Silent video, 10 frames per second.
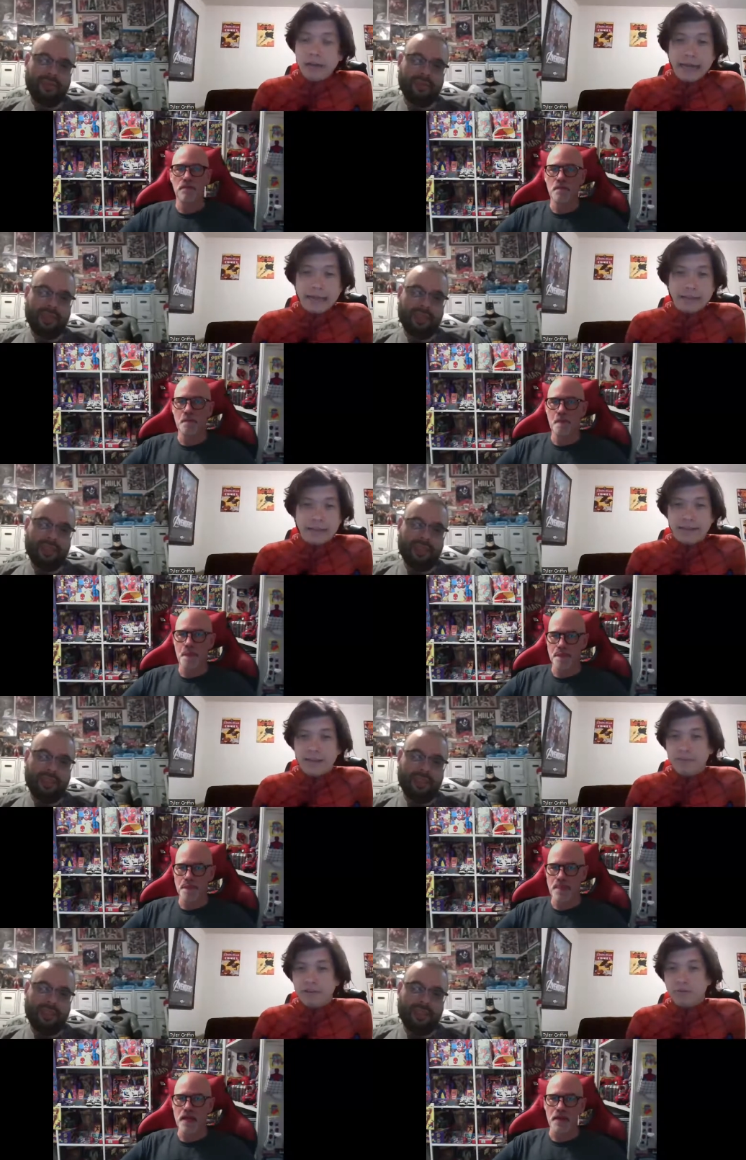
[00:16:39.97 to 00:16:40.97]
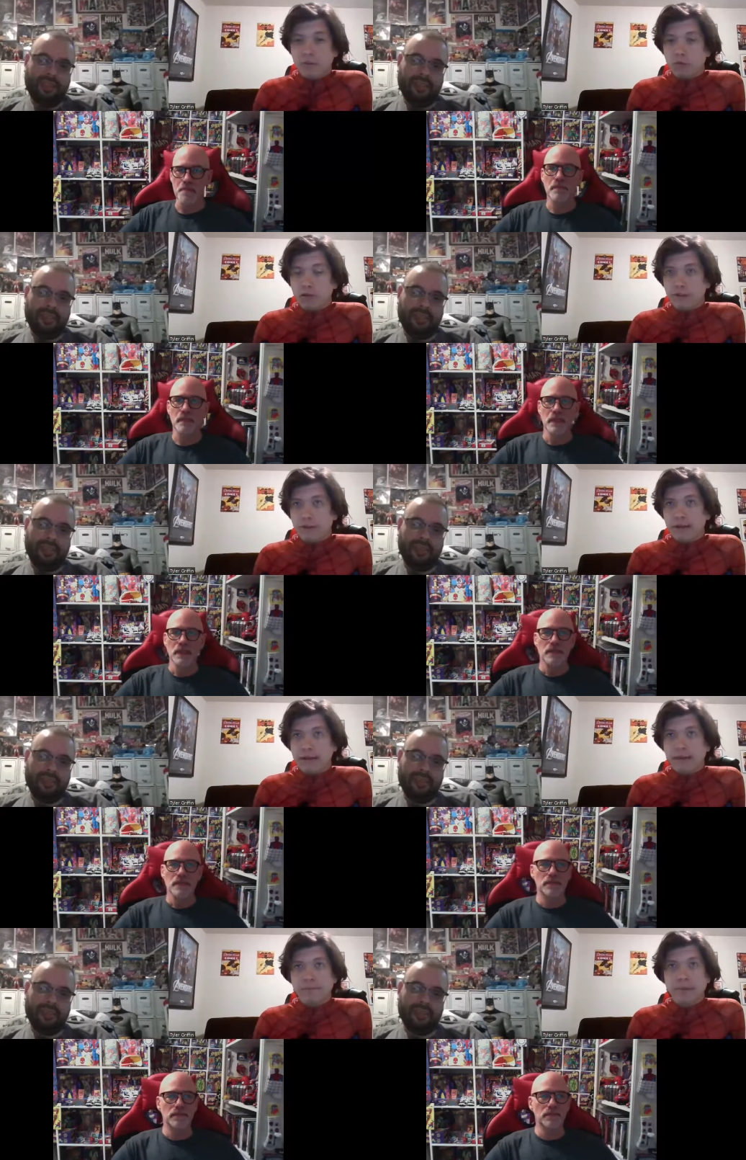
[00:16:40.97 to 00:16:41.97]
Speaker 1: And then the same principle works for
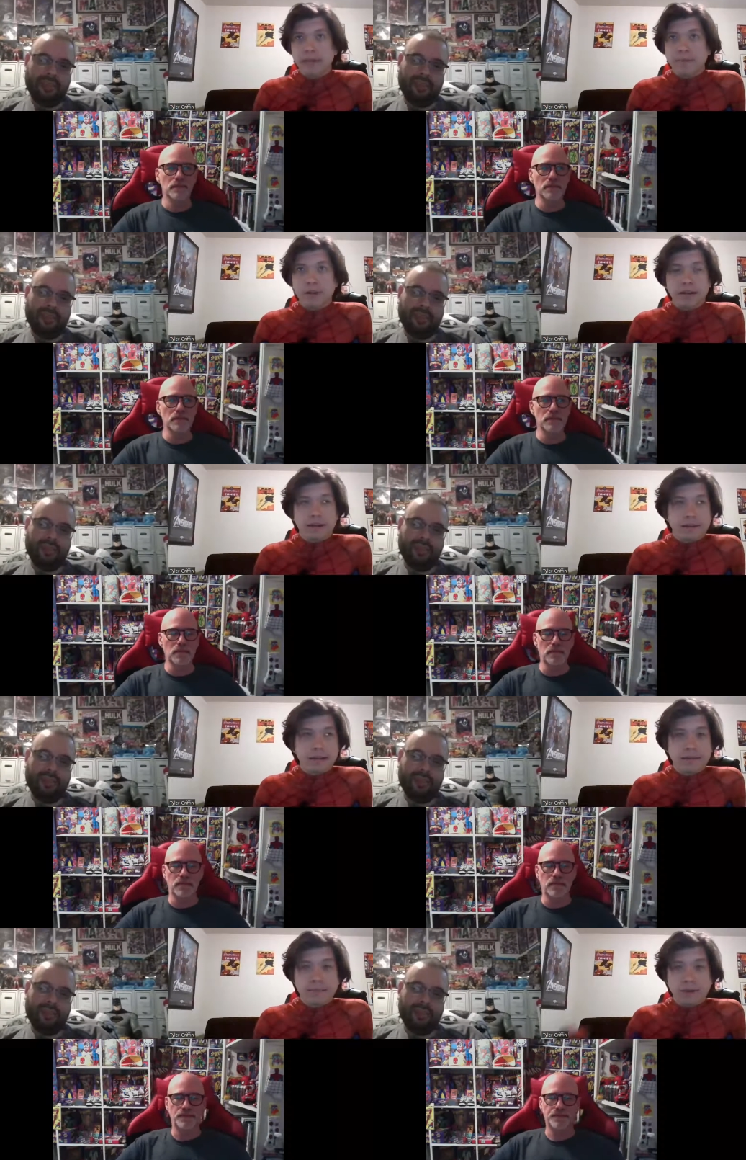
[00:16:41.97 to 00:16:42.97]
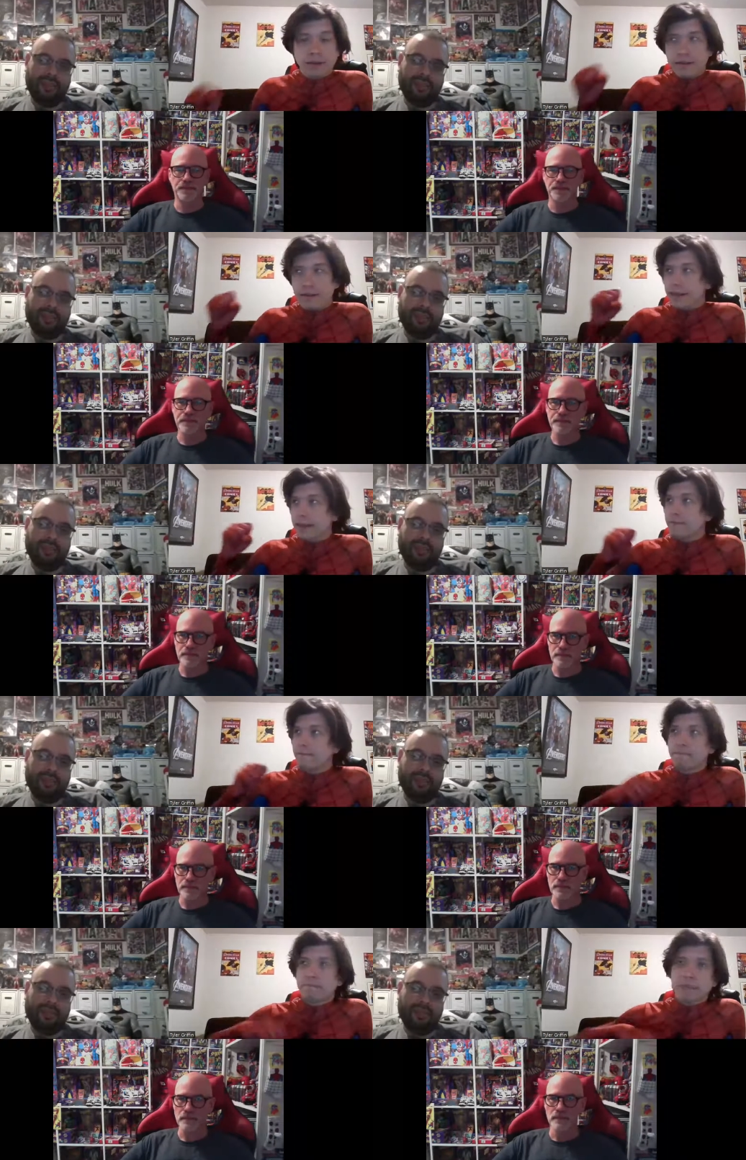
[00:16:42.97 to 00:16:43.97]
like a big book. Let's say a book is like
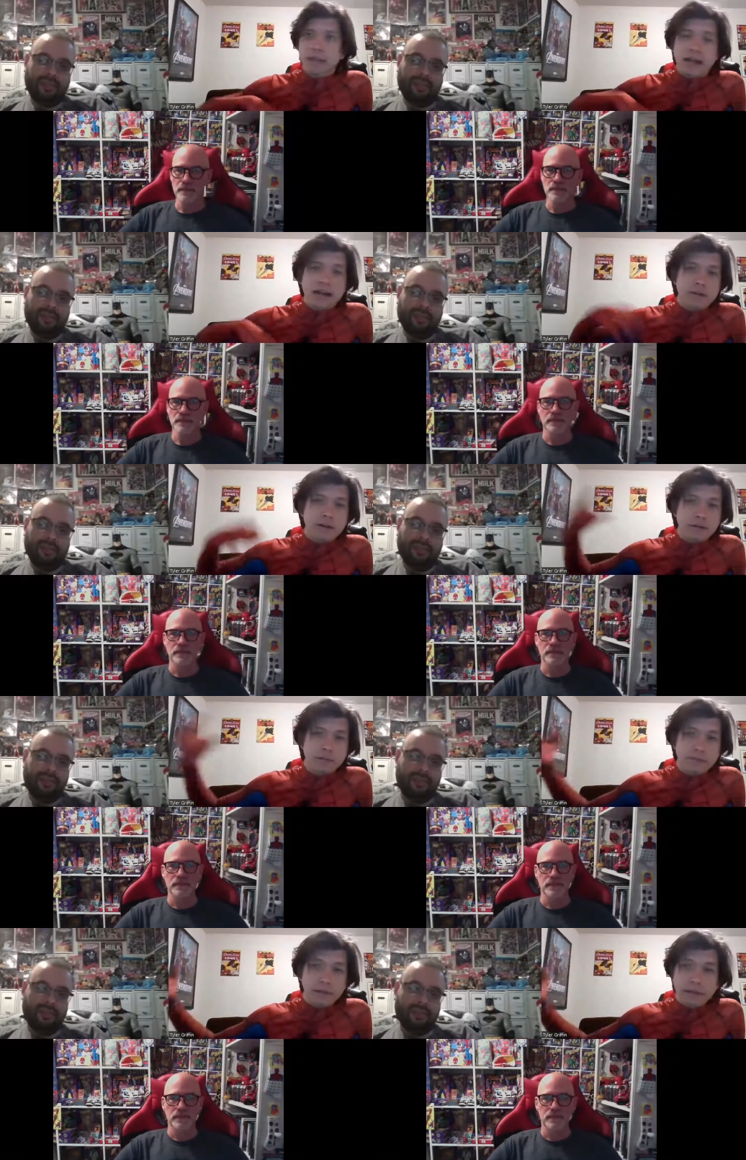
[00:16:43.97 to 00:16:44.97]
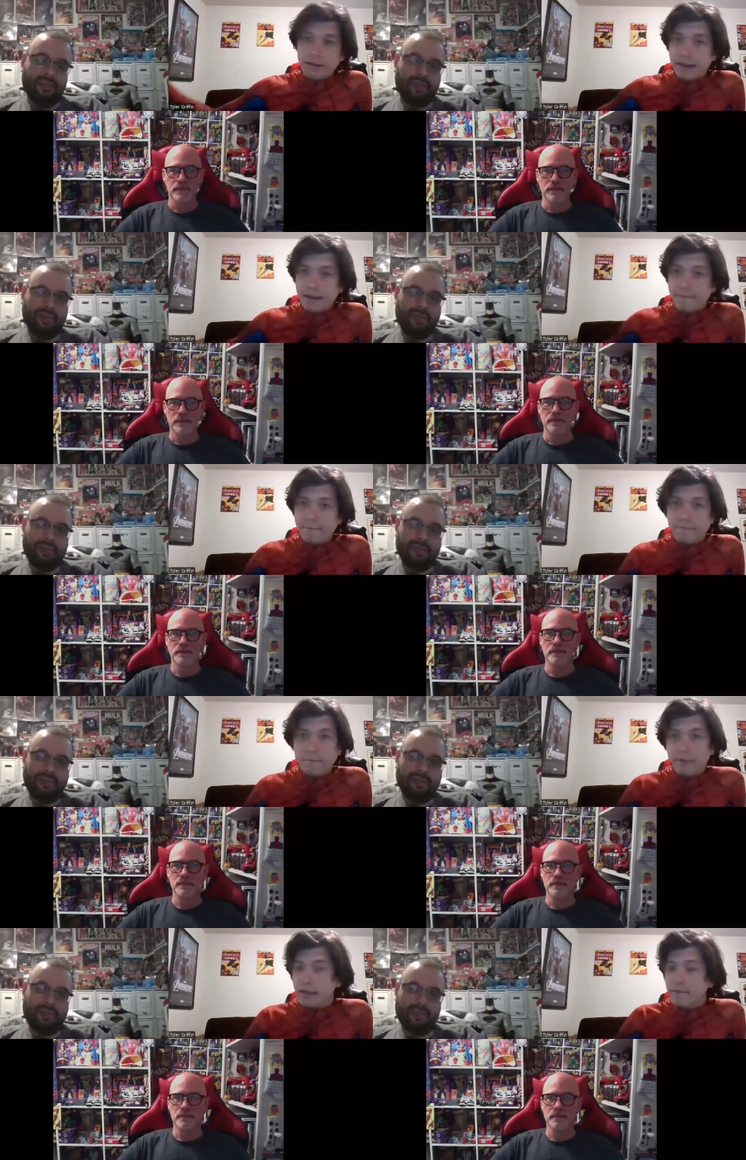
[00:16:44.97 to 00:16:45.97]
I don't know, listed at
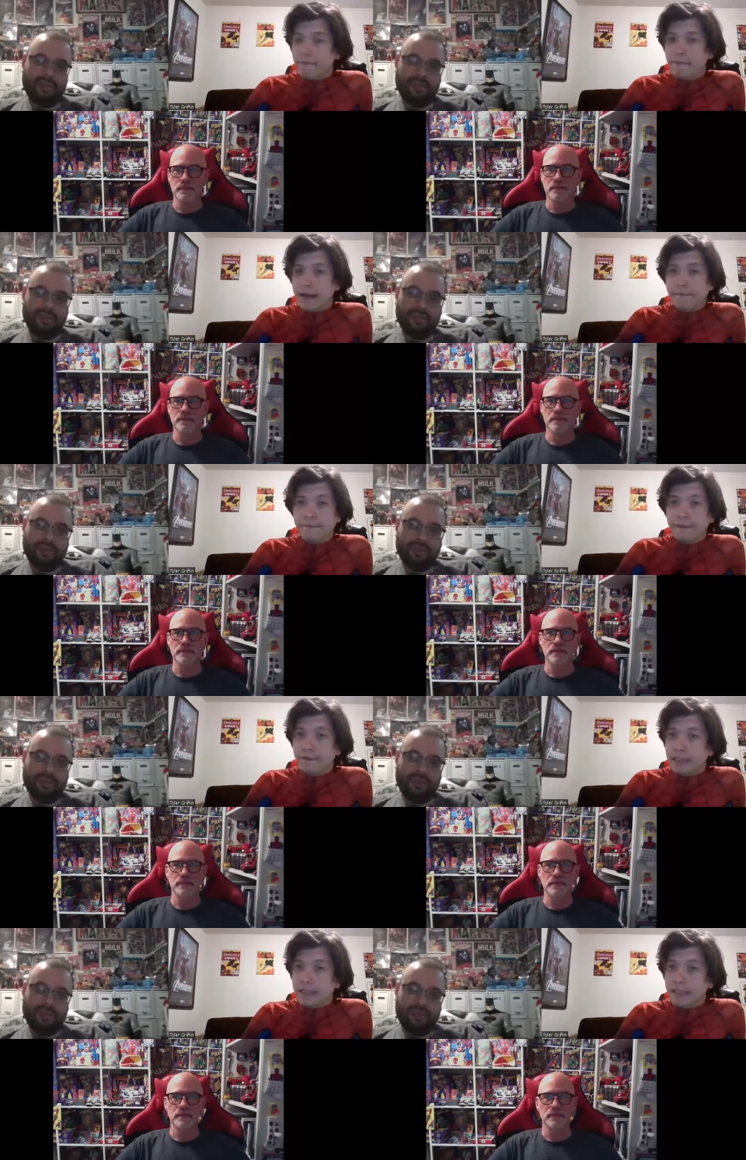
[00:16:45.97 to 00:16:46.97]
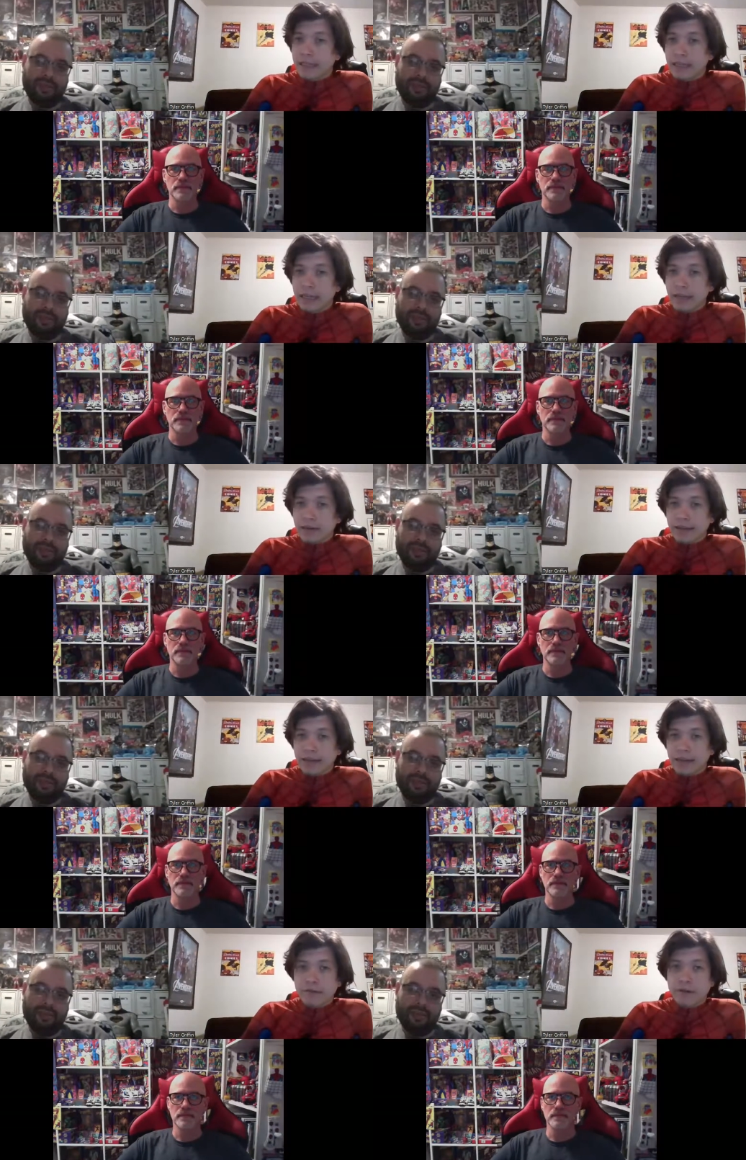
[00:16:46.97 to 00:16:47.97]
550 and you
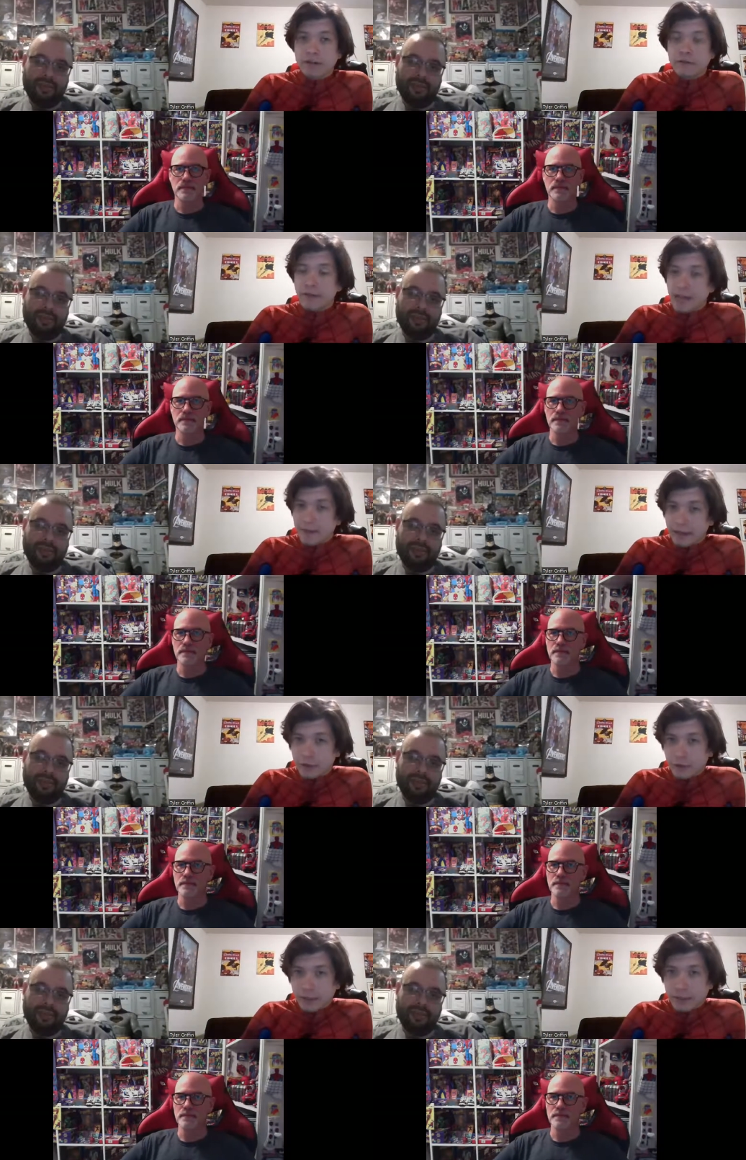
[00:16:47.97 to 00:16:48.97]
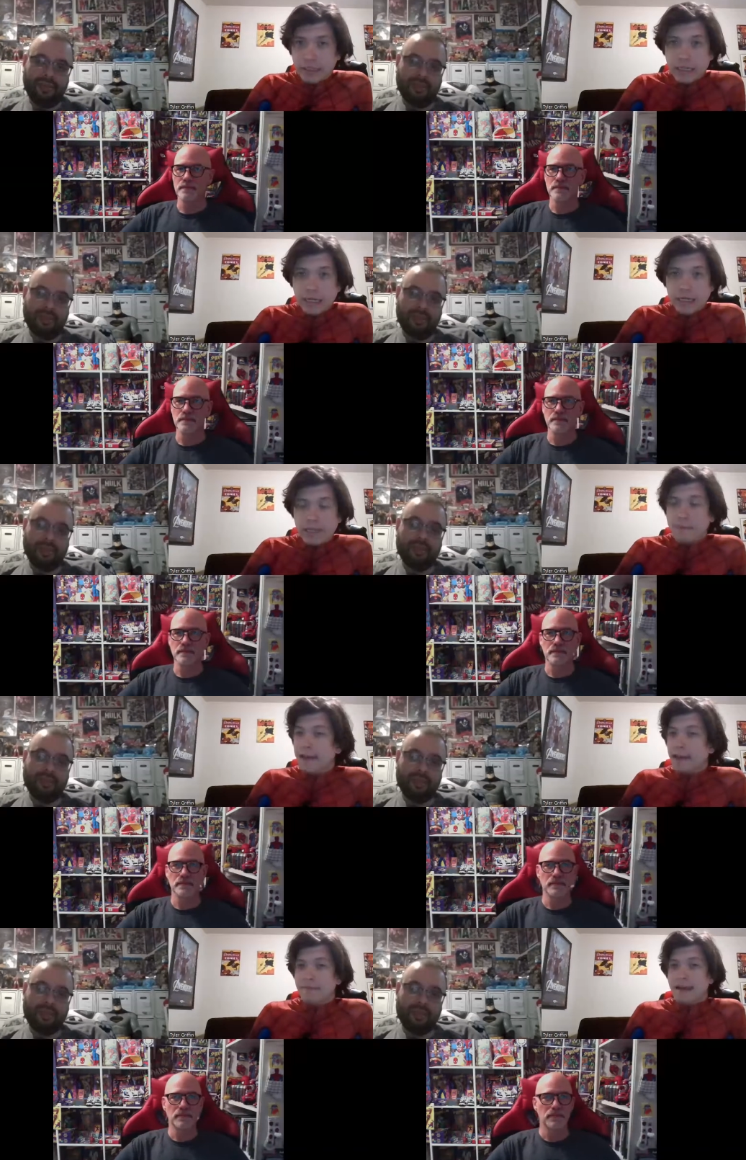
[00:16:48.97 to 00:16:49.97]
say, "Can we do 500?" they might come